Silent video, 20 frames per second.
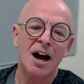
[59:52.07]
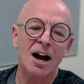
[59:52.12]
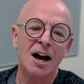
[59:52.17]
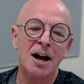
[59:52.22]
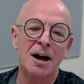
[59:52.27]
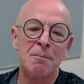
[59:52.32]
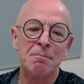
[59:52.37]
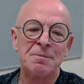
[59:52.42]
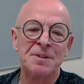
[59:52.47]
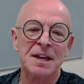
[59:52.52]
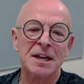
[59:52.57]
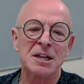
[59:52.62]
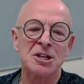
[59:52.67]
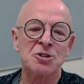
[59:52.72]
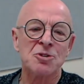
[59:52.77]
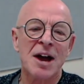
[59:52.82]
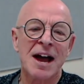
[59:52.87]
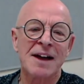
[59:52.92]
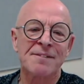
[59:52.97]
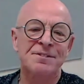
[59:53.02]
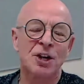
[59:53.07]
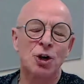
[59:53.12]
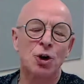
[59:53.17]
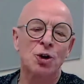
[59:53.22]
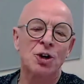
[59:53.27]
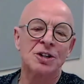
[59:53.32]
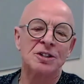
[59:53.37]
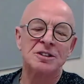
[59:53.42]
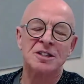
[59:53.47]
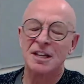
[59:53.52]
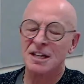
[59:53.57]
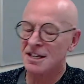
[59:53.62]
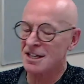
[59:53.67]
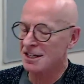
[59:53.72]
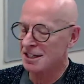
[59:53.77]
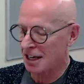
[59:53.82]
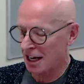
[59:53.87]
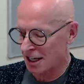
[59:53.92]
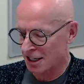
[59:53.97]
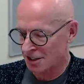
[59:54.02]
Um, you have to look at
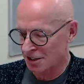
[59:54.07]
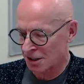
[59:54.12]
the uh,